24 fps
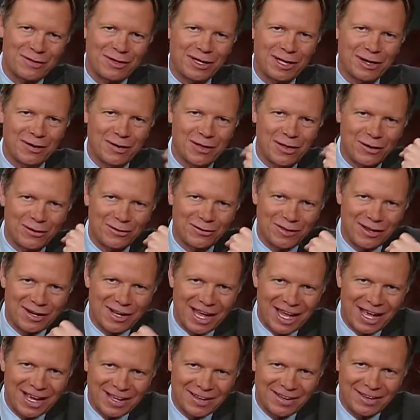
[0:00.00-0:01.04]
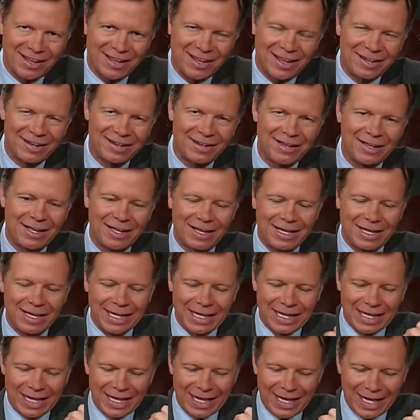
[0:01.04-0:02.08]
Here are those that hang on.
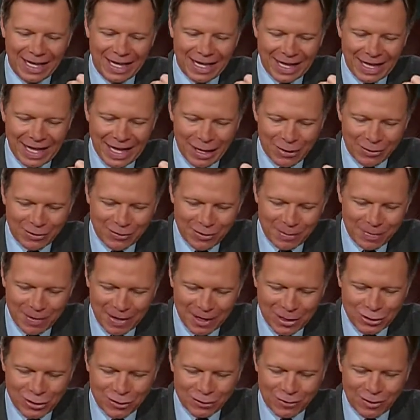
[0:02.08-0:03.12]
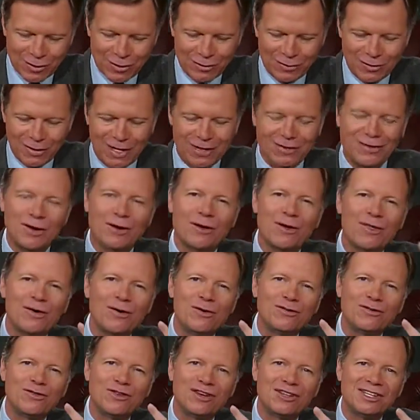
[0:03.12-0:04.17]
Here is the patience of the saints. Here are
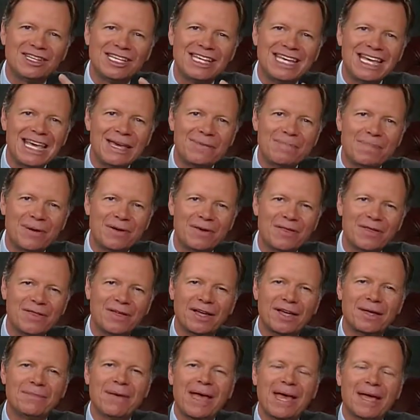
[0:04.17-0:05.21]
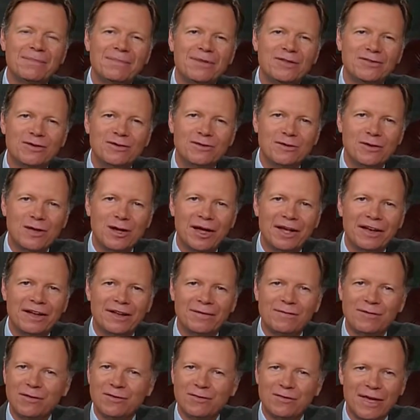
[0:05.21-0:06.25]
those that keep the commandments of God and
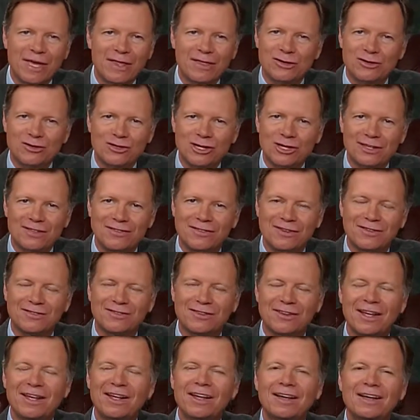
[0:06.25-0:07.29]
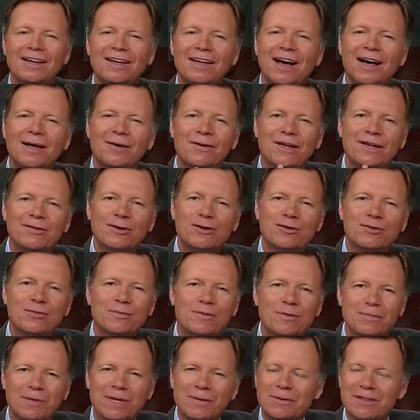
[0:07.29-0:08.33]
have the faith of Jesus. God will have a
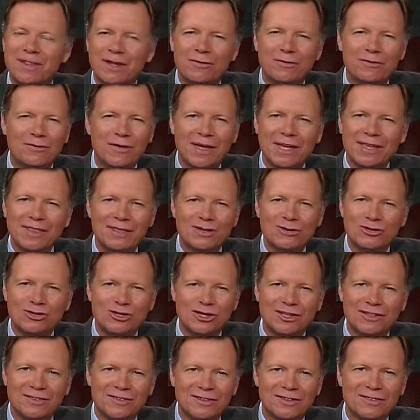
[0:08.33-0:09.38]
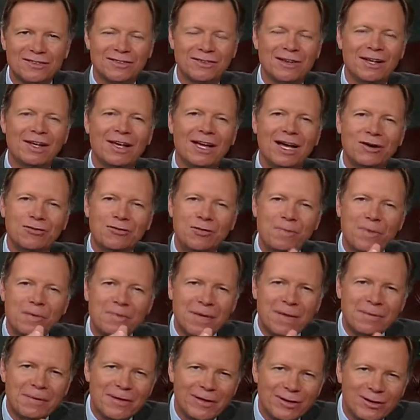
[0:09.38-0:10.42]
group of people that have faith in Jesus, a group of
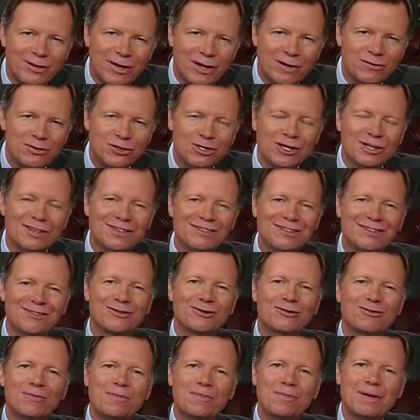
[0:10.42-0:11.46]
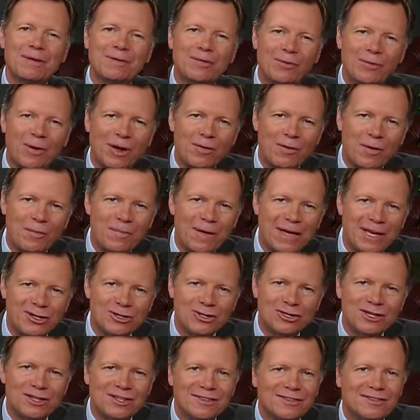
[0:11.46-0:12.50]
people that love Jesus, a group of people that want to obey
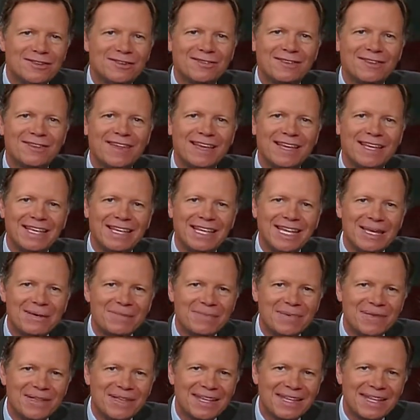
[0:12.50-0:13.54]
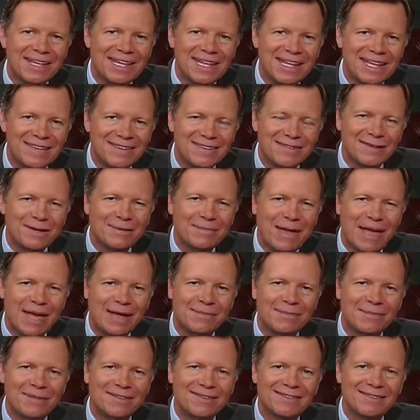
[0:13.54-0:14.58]
Jesus, and they keep His
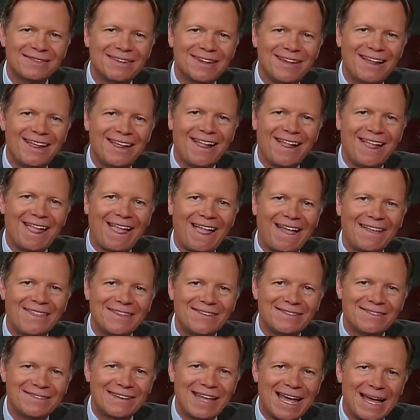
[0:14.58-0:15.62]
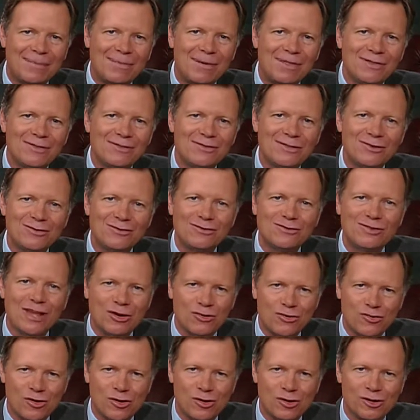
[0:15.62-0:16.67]
commandments. And the Sabbath is the
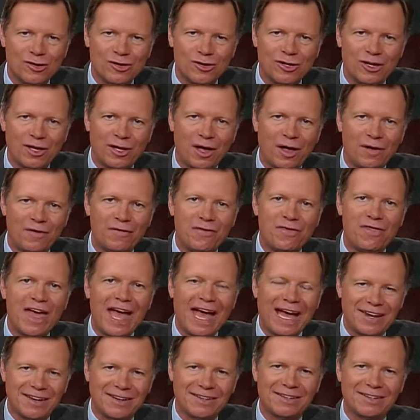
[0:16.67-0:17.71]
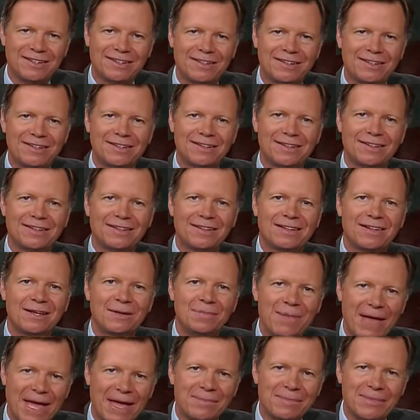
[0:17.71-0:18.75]
center of that
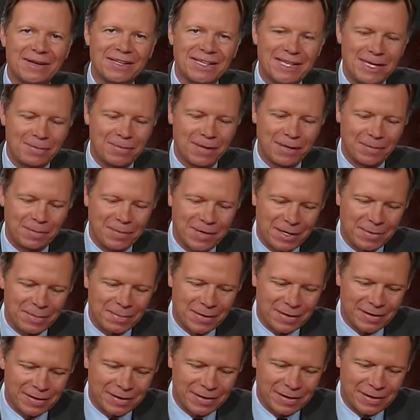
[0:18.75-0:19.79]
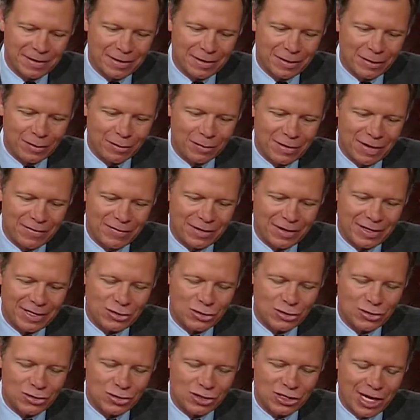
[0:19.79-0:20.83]
commandment keeping people.
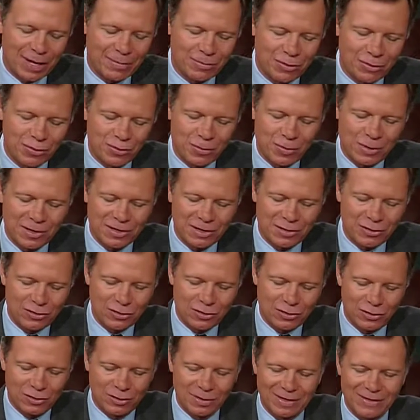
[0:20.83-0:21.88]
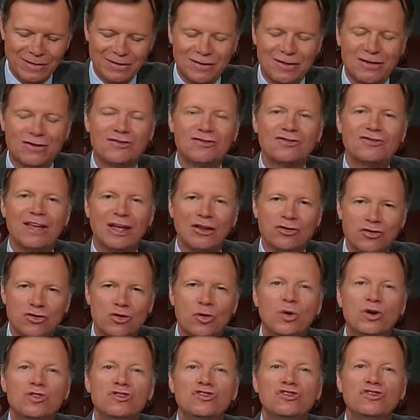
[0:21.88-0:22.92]
Revelation chapter 22. It's the center
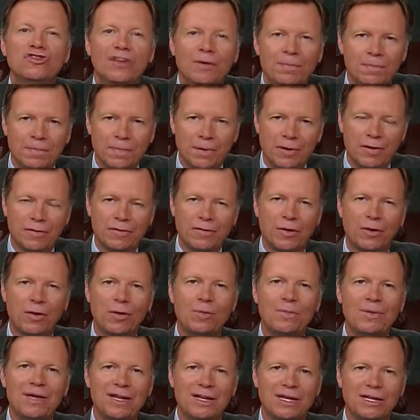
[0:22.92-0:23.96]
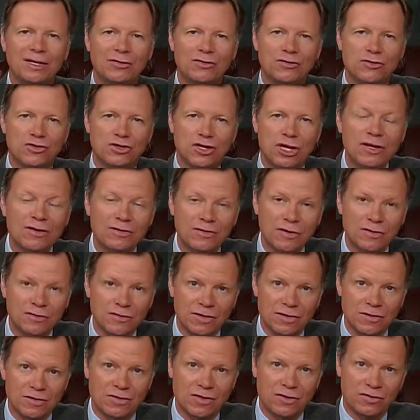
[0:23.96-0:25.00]
or symbol of their obedience. Jesus
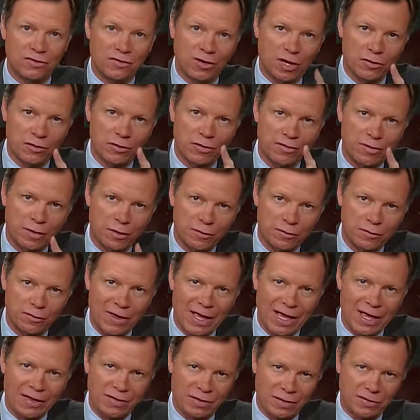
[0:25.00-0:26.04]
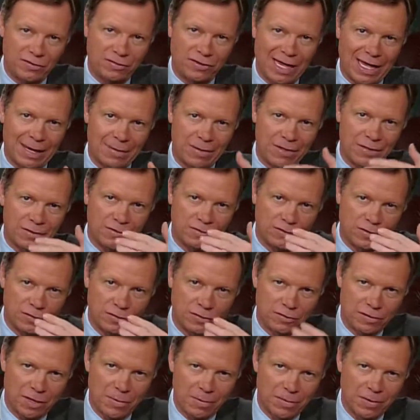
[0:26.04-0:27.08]
is the center of their faith. The Sabbath is the
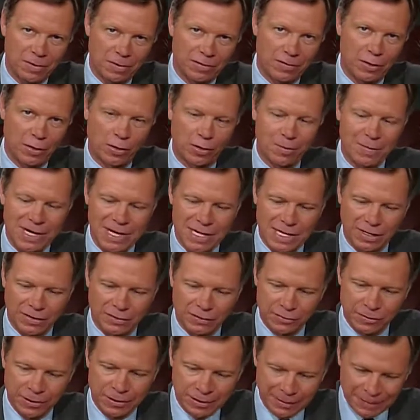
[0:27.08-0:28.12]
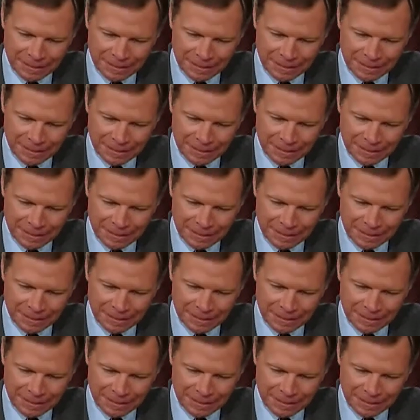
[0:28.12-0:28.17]
symbol of their obedience.